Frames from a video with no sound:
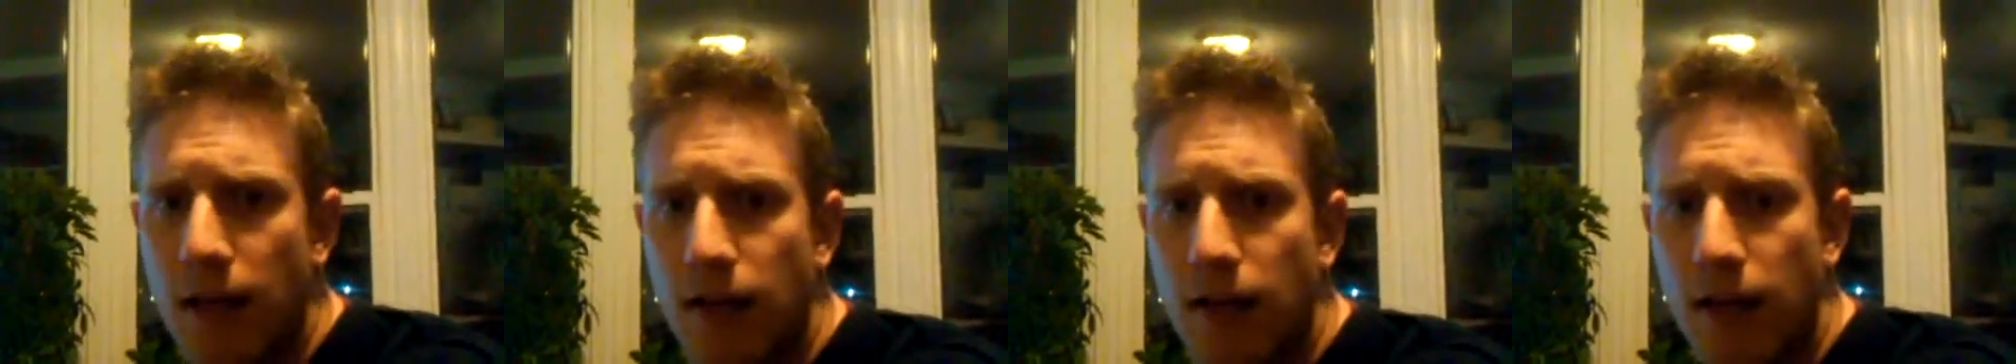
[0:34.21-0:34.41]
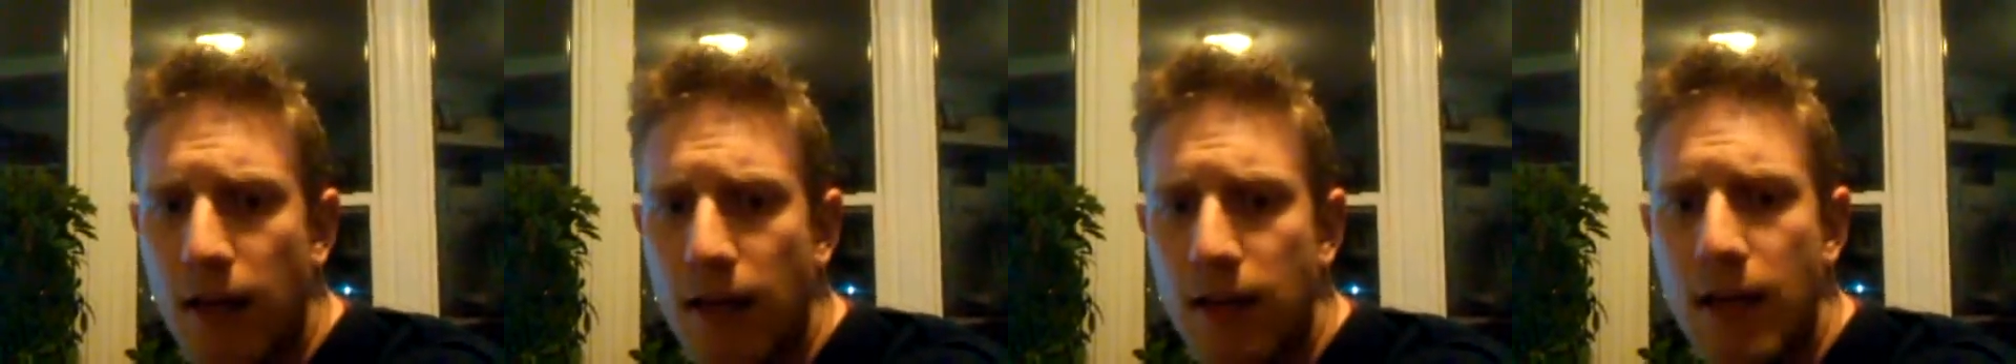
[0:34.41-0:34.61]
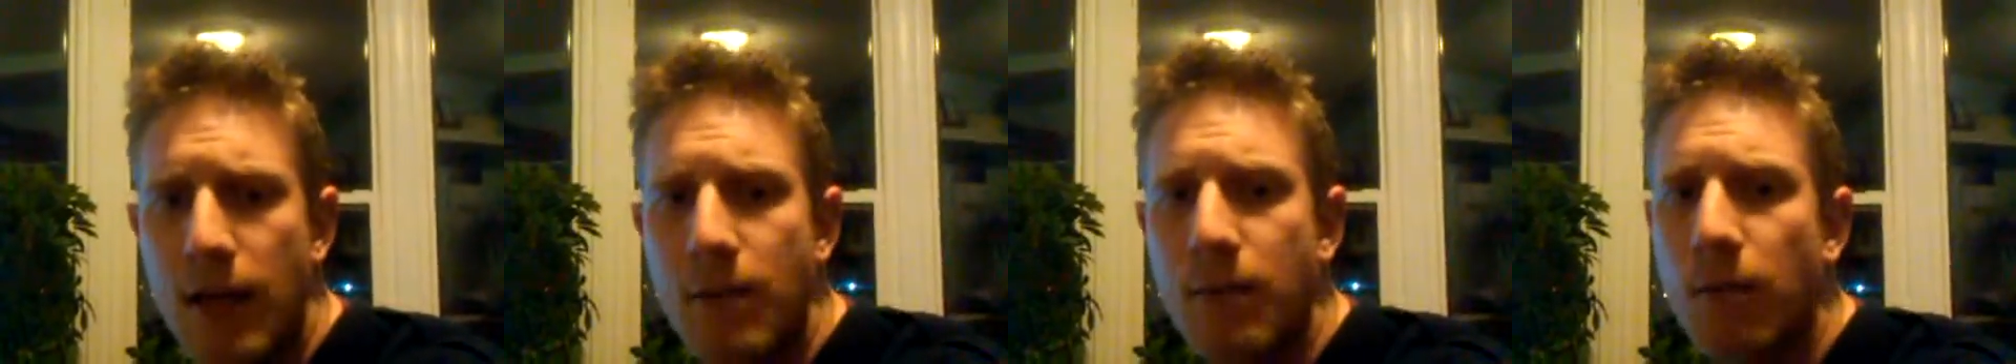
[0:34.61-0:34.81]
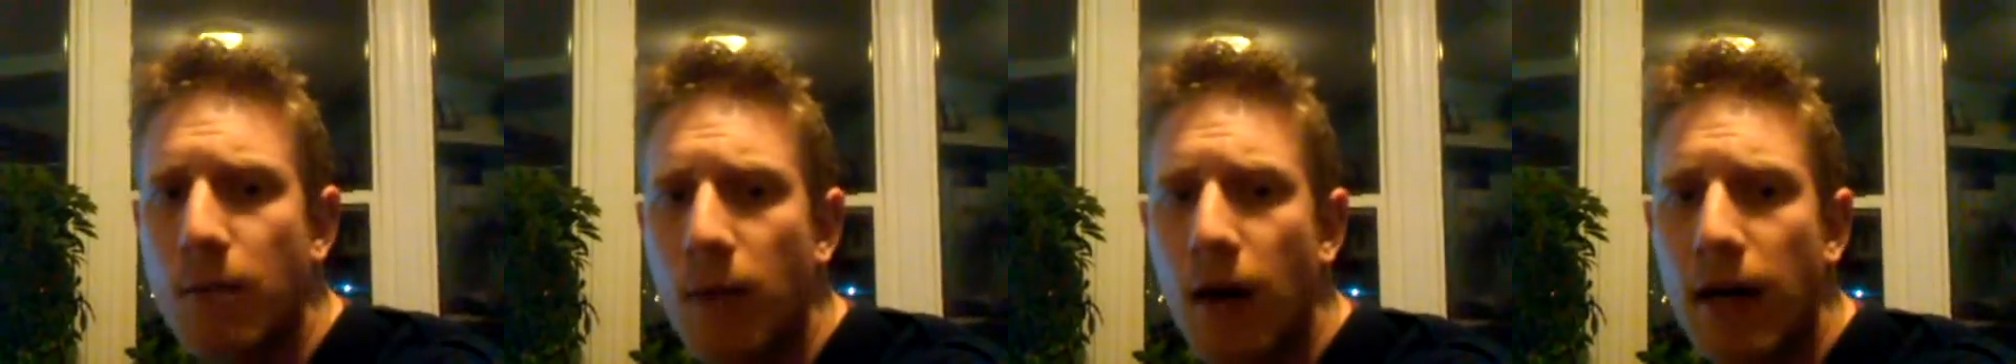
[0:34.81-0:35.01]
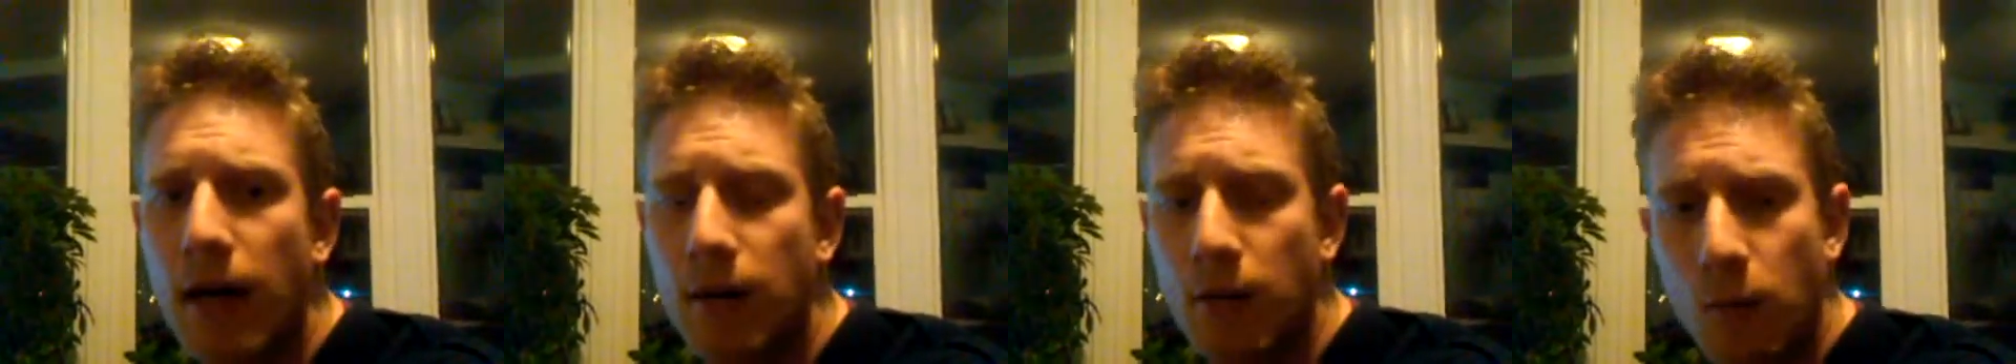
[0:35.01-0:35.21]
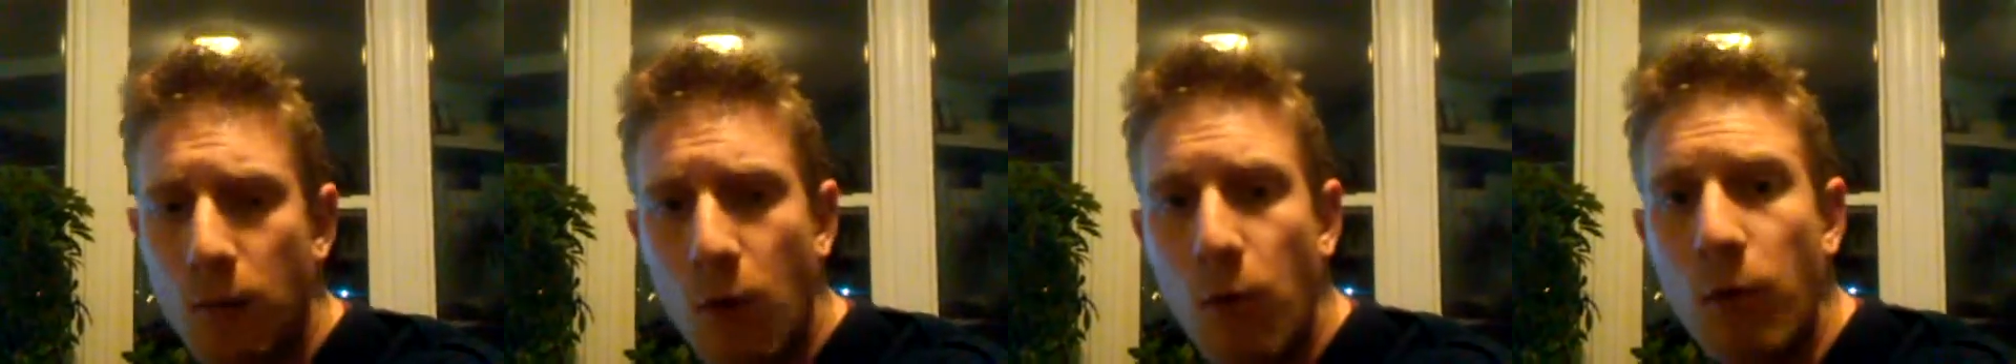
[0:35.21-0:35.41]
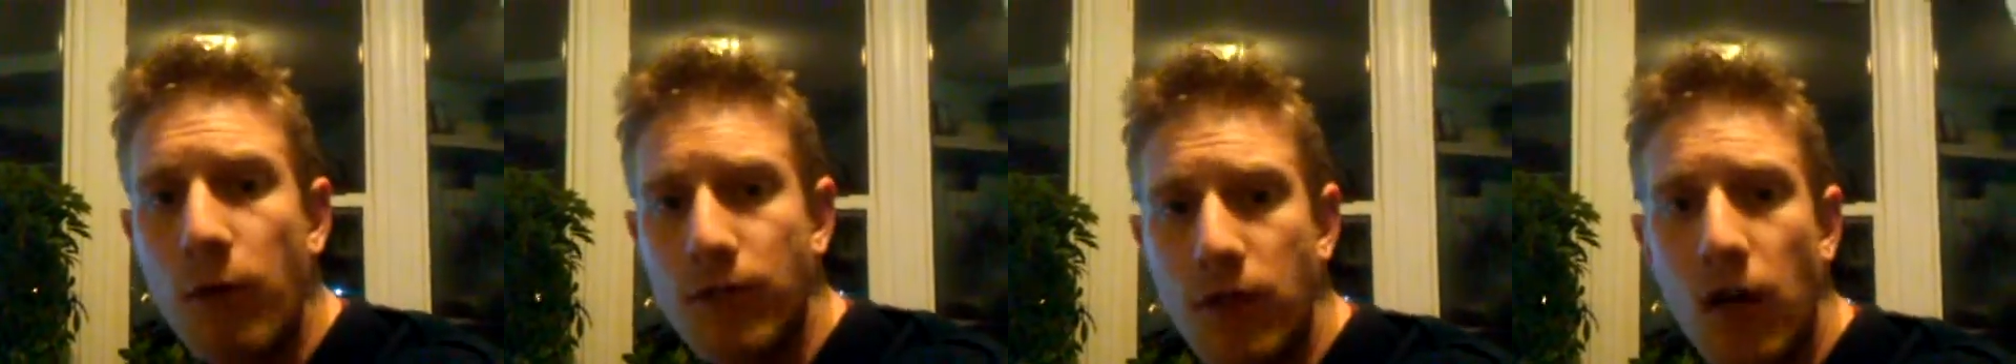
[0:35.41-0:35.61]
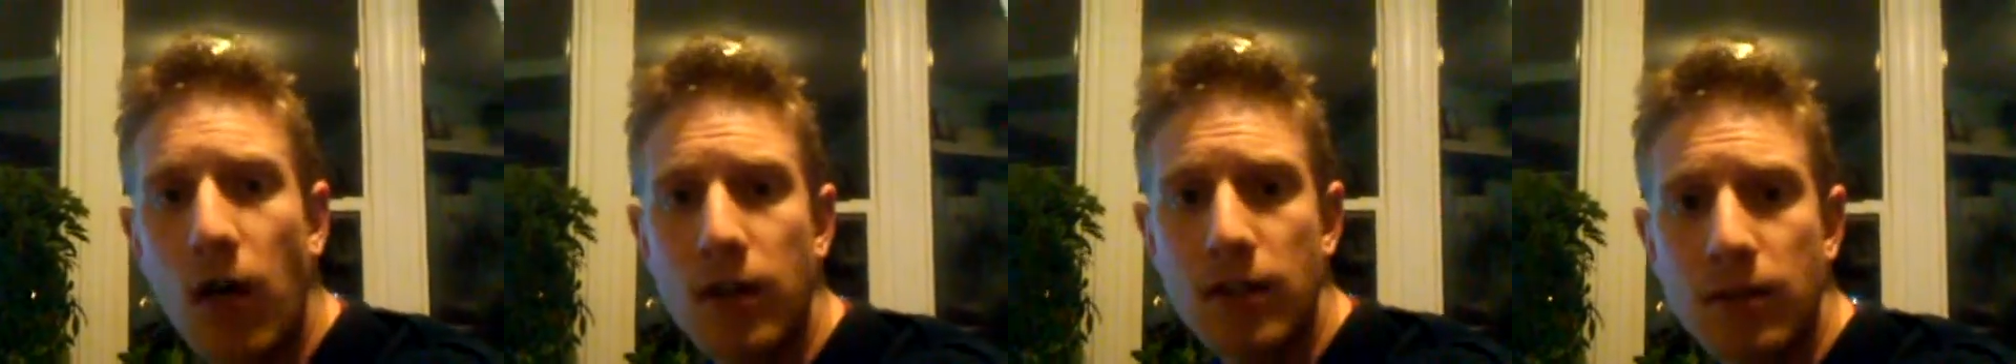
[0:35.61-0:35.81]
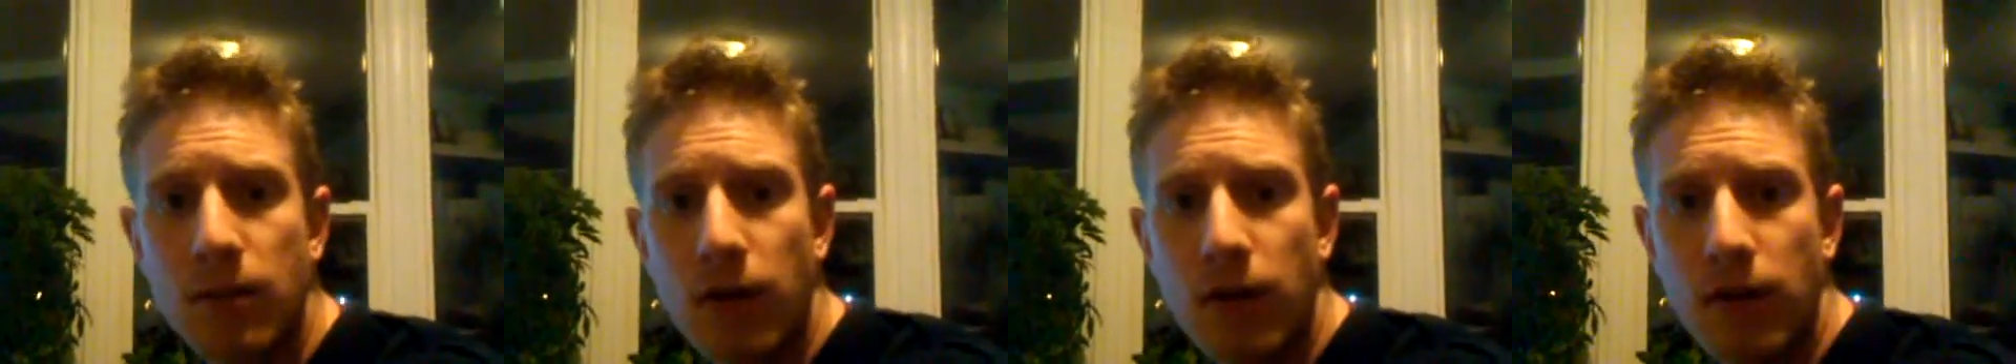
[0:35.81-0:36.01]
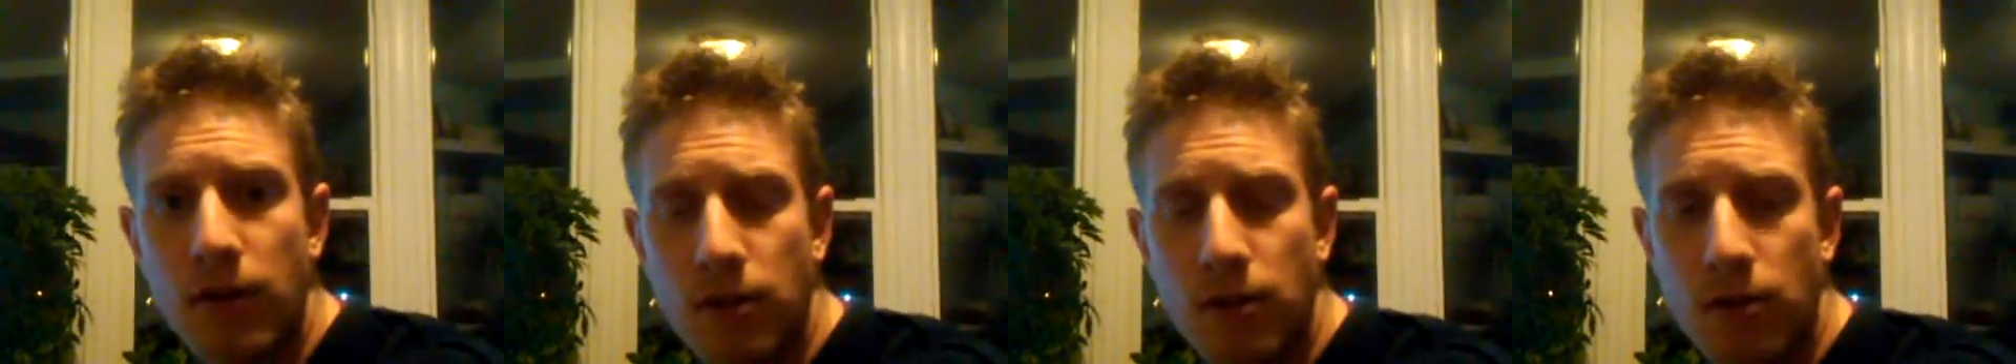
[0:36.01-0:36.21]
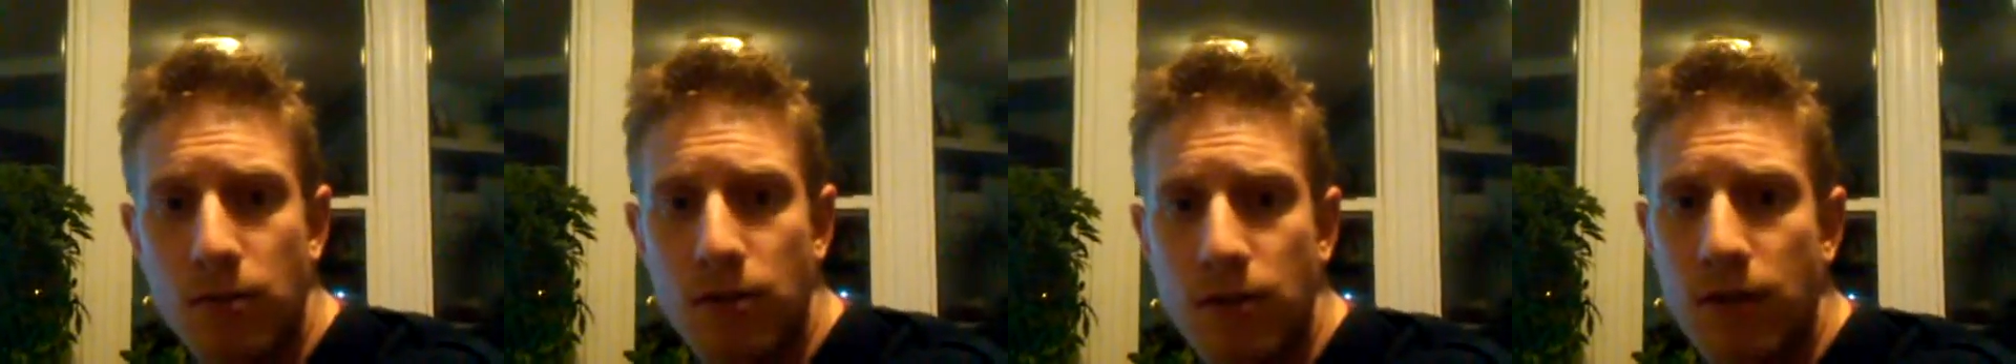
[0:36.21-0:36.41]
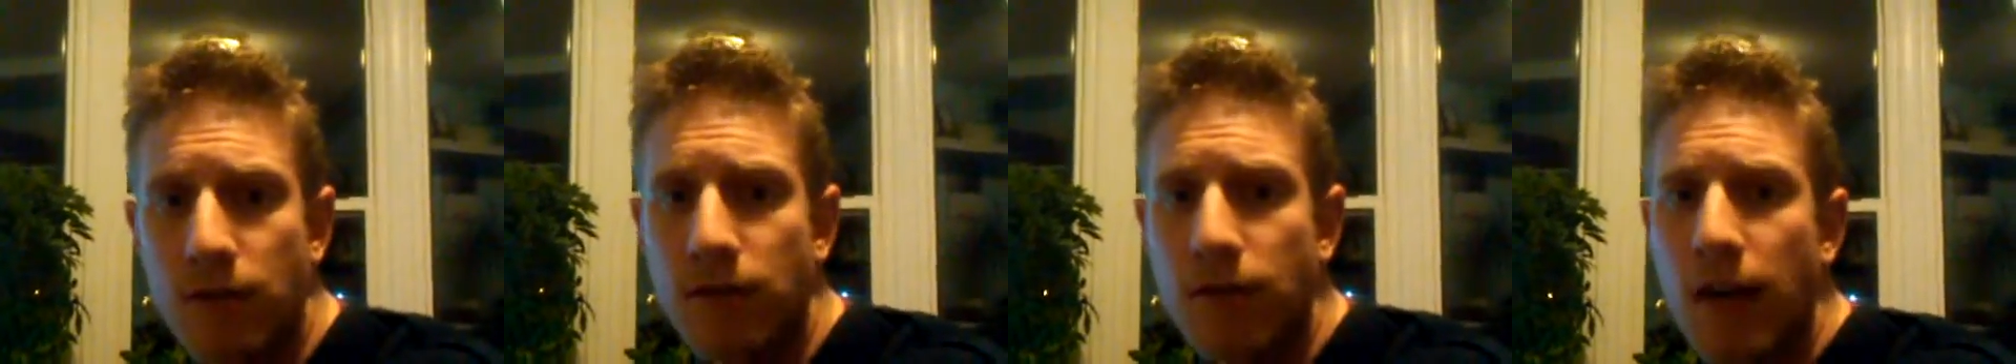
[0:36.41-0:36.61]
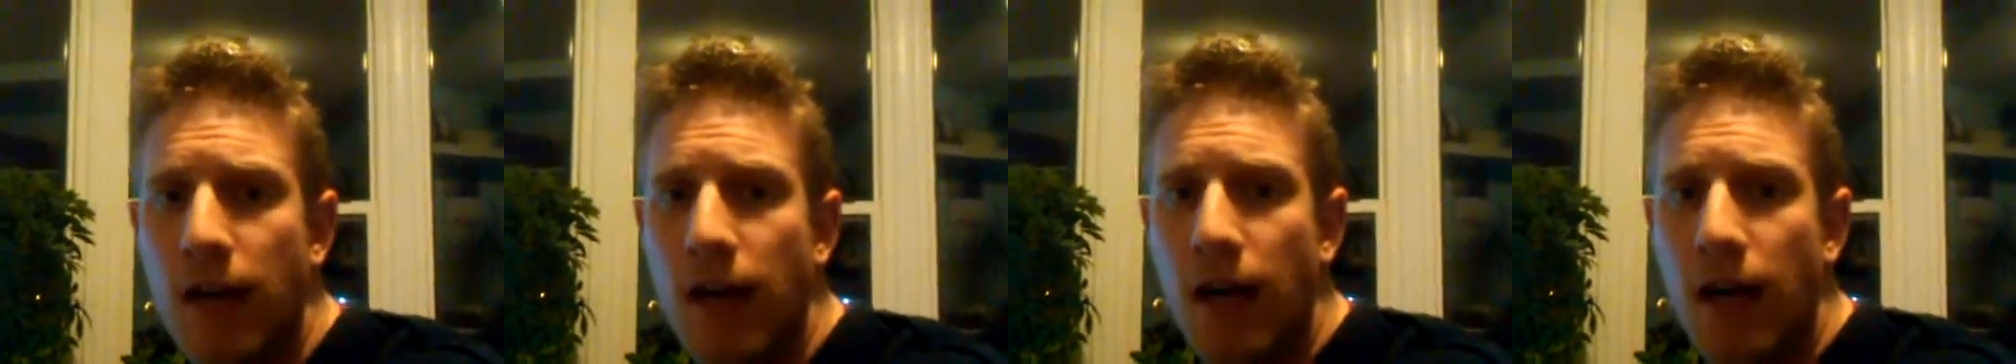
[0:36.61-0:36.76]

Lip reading: and keep in mind what we've talked about in terms of